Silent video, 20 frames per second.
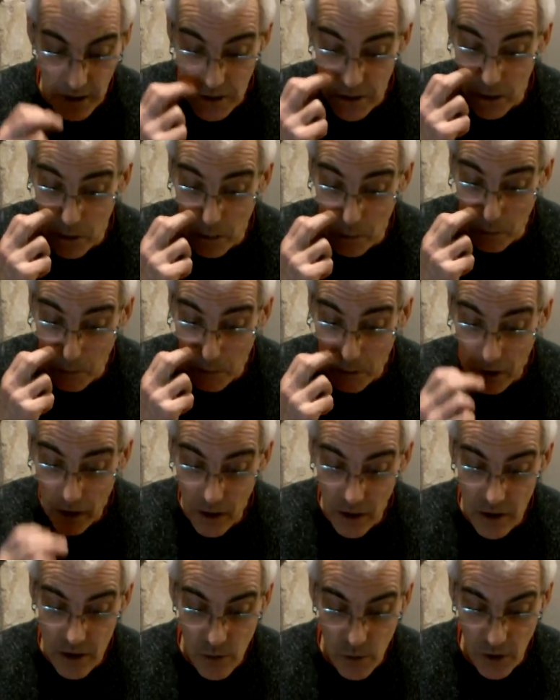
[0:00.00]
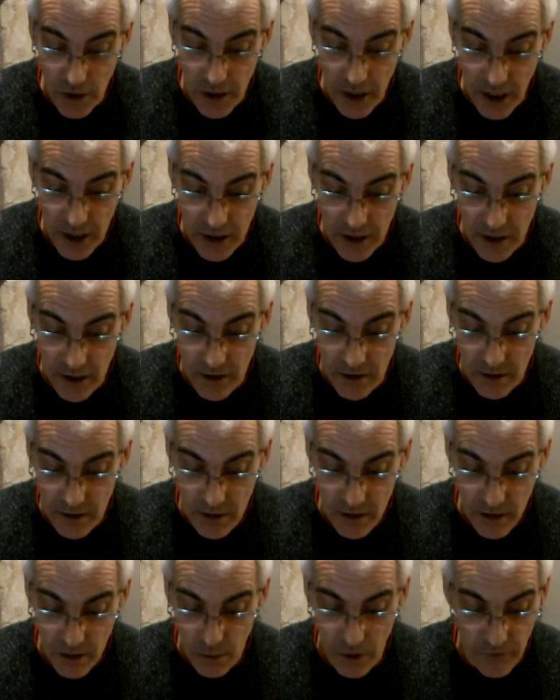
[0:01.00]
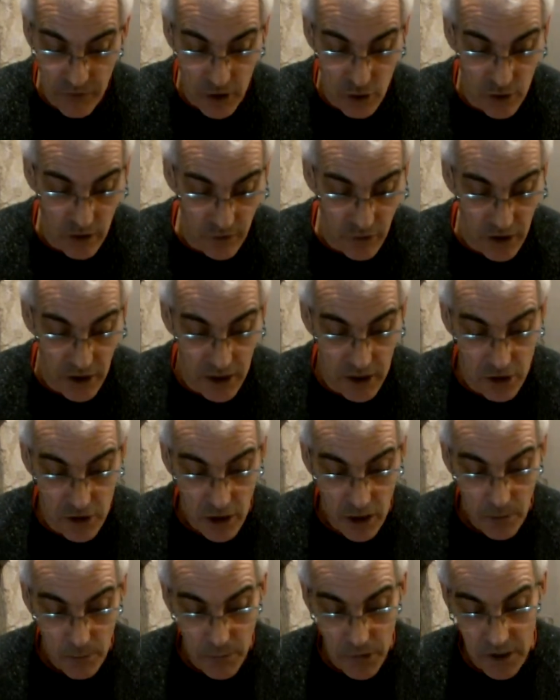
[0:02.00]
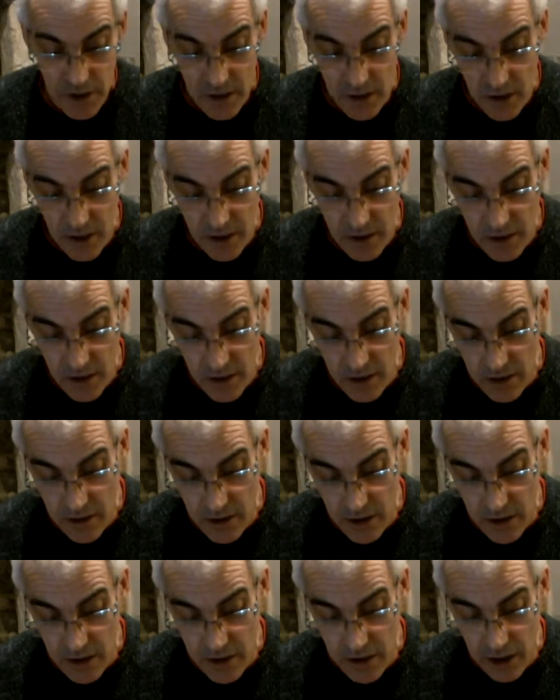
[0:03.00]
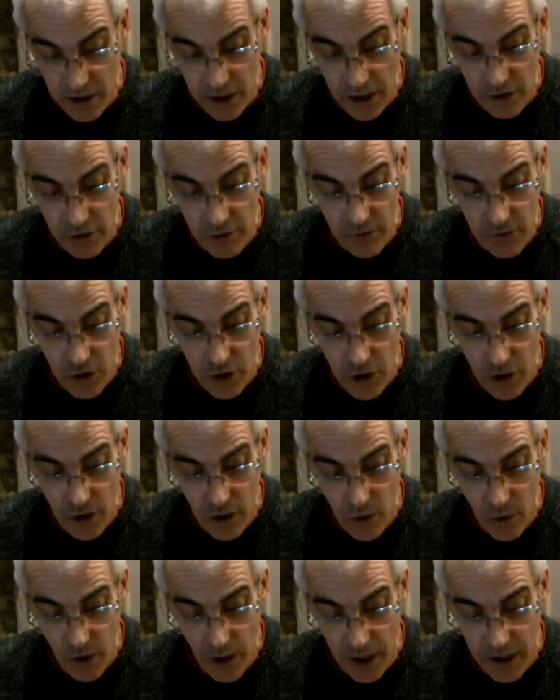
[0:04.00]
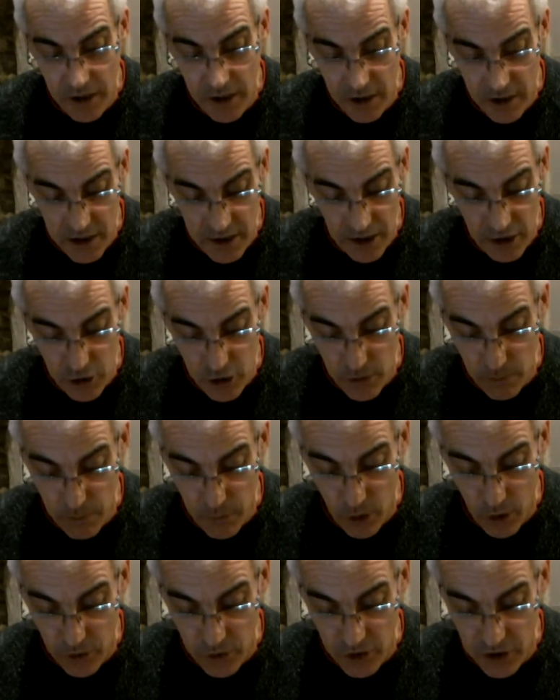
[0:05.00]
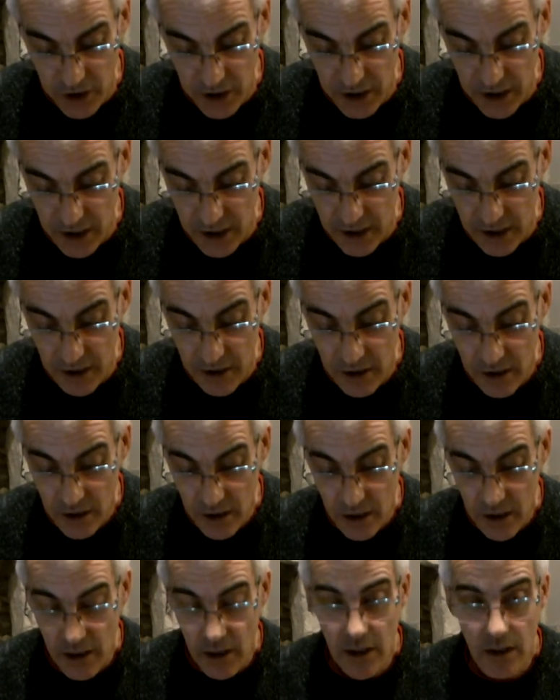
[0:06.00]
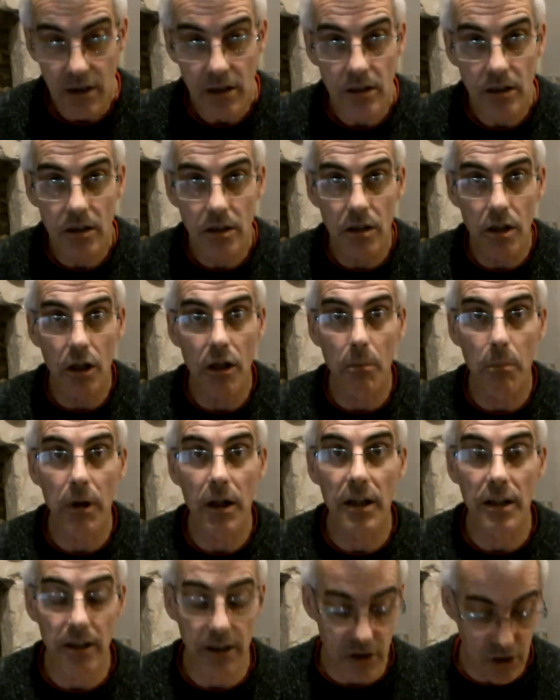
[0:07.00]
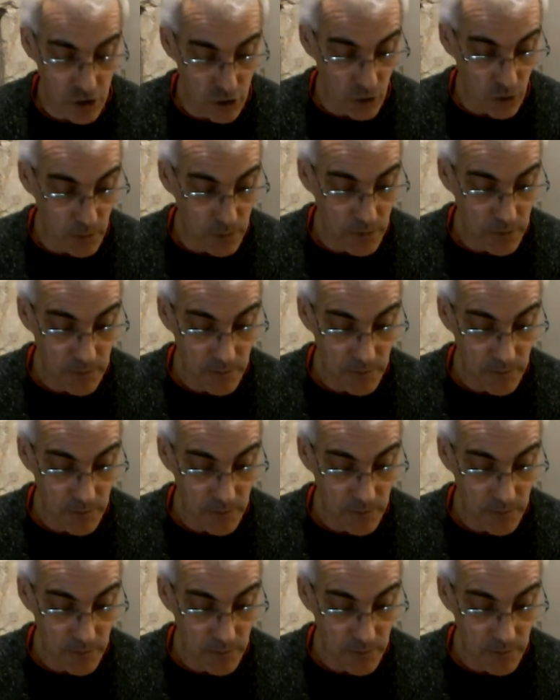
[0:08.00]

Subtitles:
So it's quite handy to have the travel gauge, but it's the thinner of the two and the extension bar that you need to complete this job.